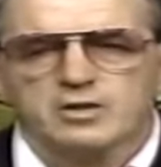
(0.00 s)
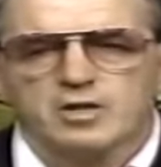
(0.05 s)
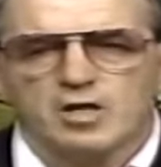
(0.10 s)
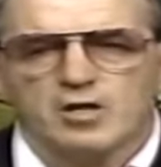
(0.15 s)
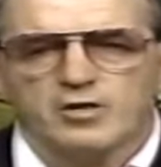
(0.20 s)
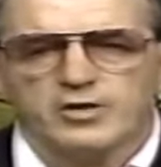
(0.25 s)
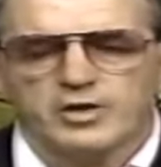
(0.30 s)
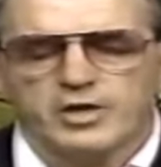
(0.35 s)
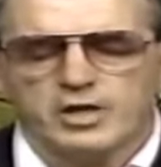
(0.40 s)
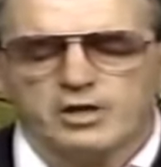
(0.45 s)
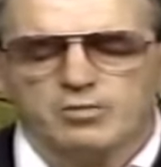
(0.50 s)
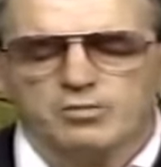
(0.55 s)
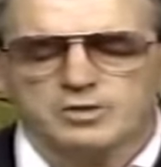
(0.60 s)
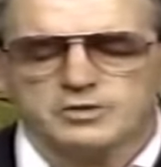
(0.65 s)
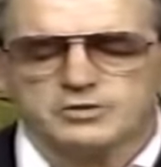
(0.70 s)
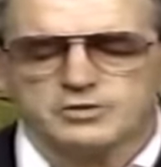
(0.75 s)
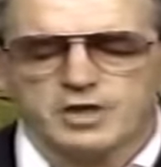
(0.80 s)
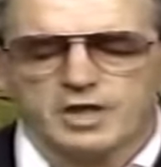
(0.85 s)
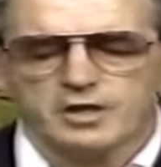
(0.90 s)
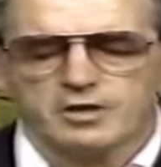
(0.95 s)
Carnegie
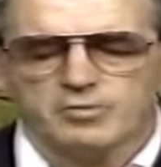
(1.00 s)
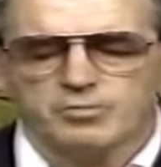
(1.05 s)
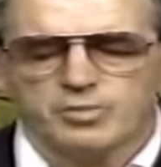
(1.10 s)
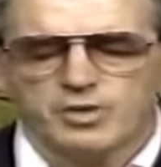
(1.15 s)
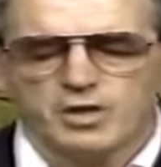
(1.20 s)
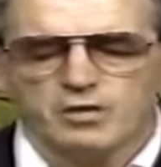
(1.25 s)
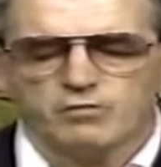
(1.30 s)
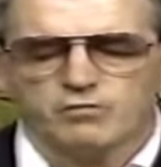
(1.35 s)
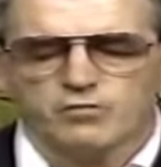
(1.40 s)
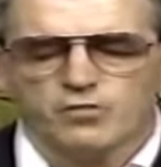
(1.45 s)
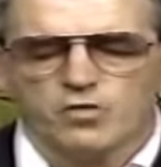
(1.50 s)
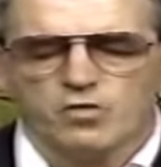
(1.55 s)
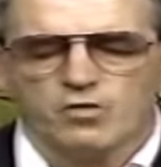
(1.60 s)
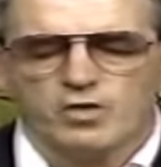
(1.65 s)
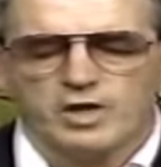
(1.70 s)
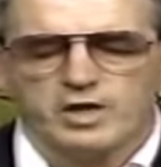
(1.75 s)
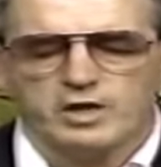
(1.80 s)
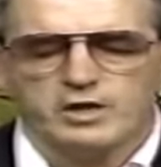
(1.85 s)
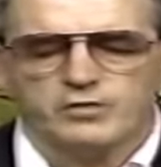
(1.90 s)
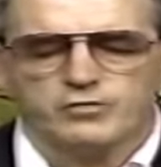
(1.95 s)
was second, paying
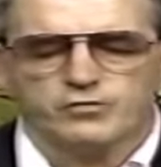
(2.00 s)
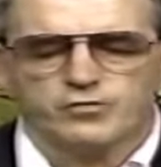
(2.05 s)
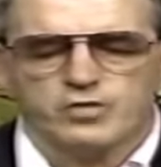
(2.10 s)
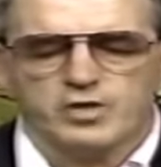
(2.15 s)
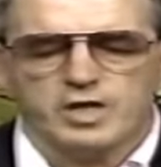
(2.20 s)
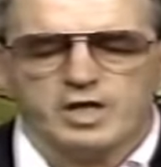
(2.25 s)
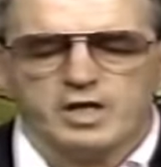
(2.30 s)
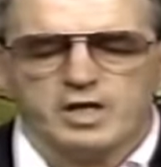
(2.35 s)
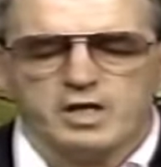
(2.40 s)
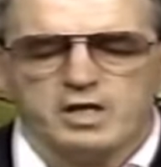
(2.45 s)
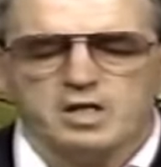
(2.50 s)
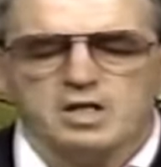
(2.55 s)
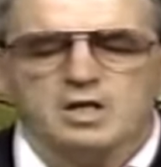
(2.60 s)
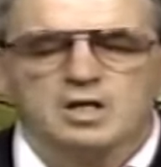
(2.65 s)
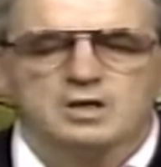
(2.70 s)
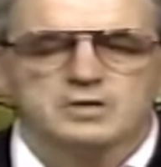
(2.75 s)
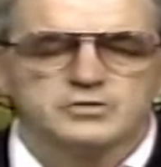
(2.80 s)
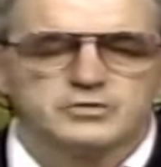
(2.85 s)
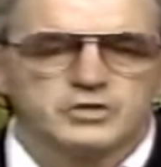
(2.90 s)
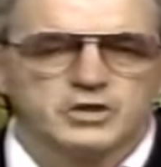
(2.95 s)
480, 380.
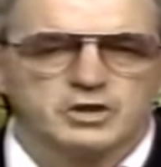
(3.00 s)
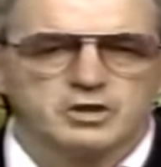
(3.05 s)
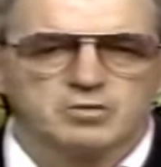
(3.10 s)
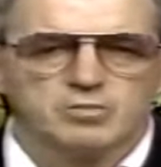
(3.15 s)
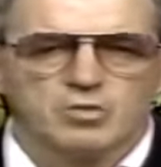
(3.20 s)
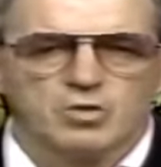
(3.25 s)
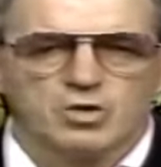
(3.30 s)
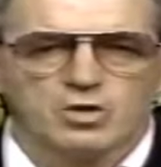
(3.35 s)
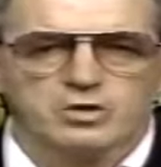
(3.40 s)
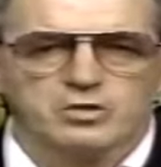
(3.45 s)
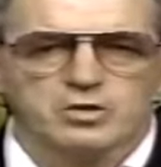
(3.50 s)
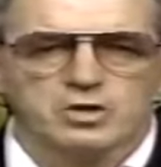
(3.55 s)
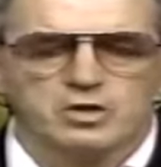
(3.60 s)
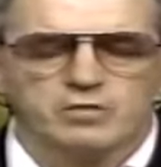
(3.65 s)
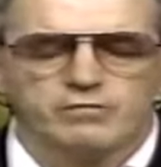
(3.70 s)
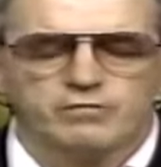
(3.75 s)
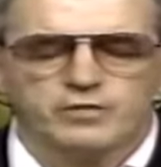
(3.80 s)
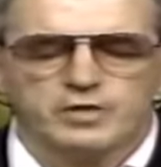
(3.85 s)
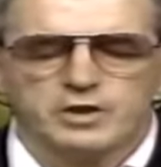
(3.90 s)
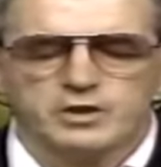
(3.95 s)
Sycamore
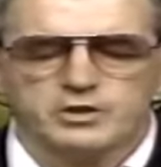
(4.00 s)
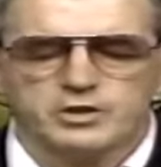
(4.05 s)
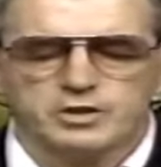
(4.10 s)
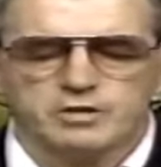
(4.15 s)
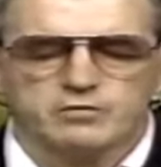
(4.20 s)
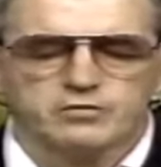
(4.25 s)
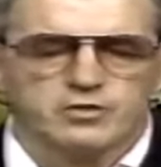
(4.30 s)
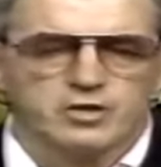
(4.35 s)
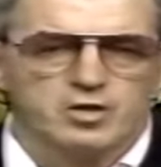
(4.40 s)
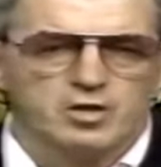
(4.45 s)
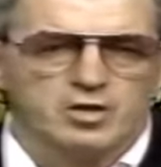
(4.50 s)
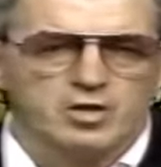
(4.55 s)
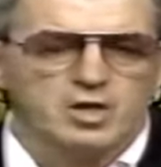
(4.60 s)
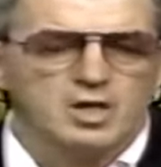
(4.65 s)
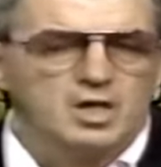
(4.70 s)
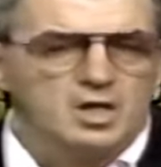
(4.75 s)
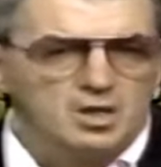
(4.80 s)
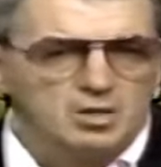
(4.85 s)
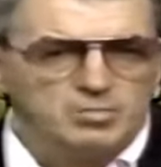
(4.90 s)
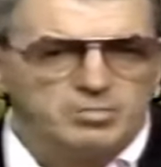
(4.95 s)
Good finishing
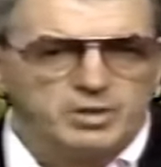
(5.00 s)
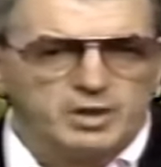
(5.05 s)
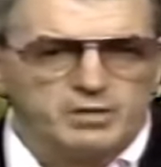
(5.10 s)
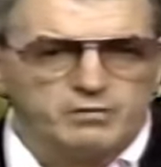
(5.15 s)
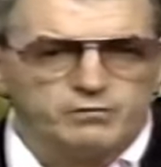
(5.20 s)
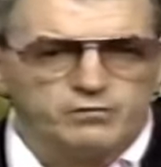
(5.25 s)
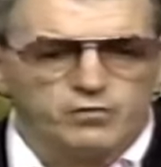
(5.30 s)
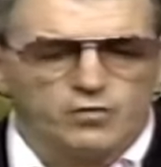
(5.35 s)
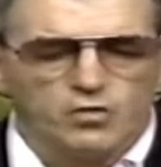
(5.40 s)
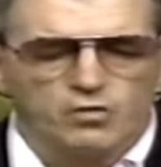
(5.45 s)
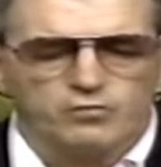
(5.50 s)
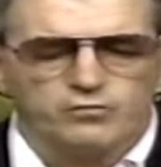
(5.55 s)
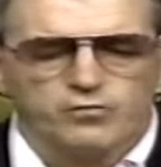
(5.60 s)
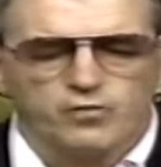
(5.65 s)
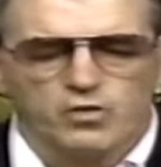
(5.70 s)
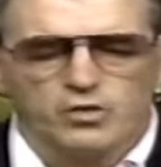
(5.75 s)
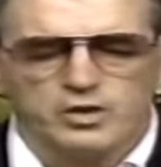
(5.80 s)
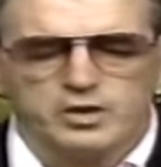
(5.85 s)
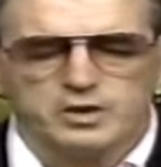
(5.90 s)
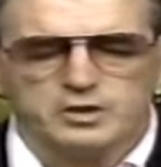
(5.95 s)
third, paid
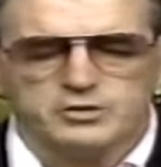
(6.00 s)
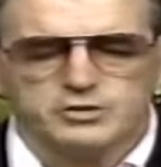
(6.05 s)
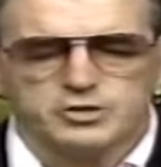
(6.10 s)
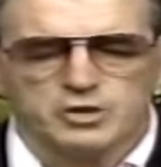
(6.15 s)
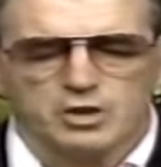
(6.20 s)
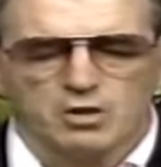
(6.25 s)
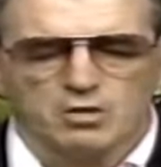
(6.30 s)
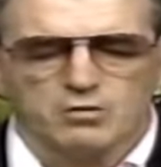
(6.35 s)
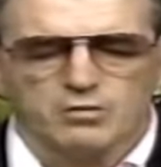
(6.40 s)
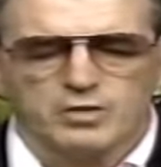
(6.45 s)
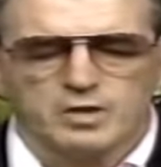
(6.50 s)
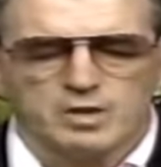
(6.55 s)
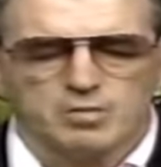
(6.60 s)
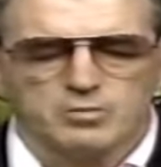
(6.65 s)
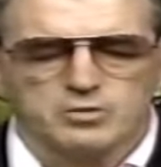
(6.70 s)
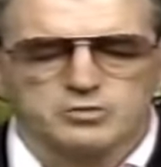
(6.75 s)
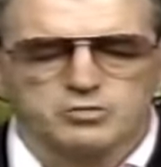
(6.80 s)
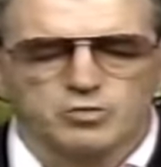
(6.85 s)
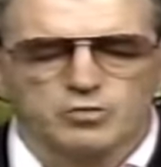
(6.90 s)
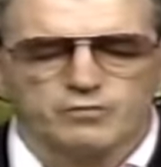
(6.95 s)
440 to show. The
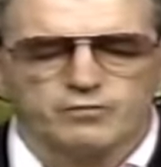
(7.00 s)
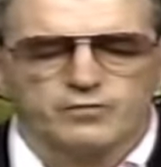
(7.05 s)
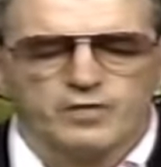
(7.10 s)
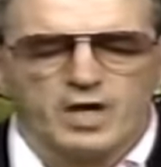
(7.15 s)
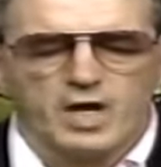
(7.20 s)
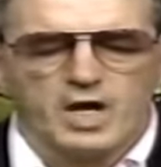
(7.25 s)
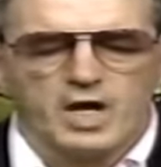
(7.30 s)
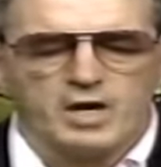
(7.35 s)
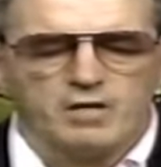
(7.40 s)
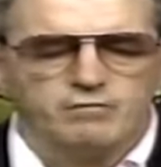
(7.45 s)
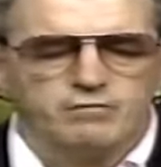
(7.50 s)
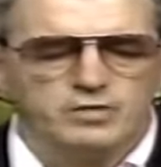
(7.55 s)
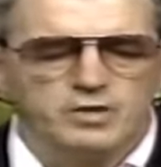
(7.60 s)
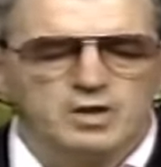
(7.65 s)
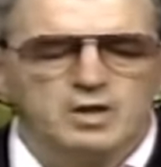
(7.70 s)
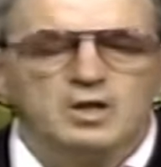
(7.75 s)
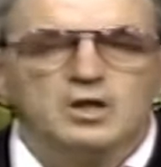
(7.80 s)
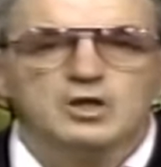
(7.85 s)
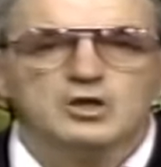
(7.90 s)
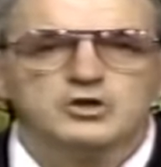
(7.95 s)
numbers were 5,
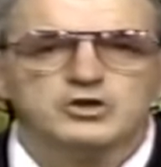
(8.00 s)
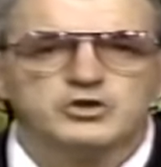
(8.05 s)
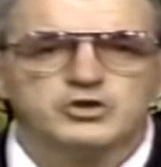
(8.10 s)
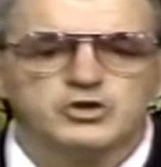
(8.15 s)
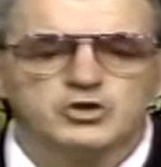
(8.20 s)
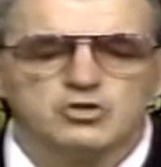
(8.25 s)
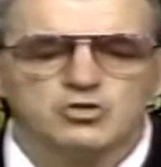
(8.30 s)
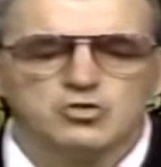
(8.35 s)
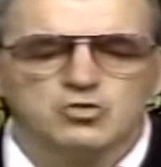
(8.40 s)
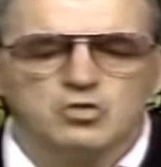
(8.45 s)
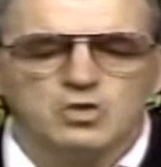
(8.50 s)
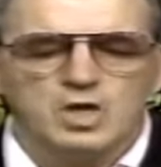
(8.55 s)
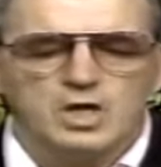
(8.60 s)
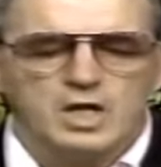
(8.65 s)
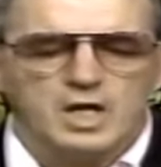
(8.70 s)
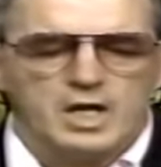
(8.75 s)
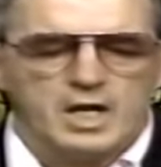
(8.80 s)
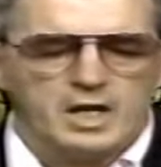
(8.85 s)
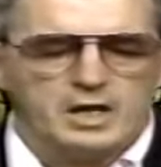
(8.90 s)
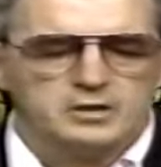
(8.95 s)
2,
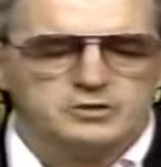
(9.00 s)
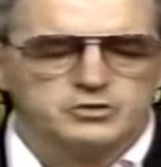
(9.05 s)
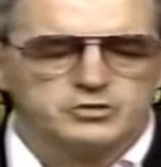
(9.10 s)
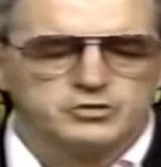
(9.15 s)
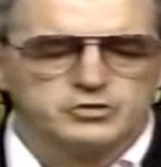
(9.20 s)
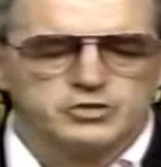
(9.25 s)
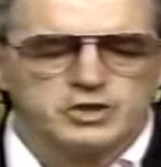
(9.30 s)
and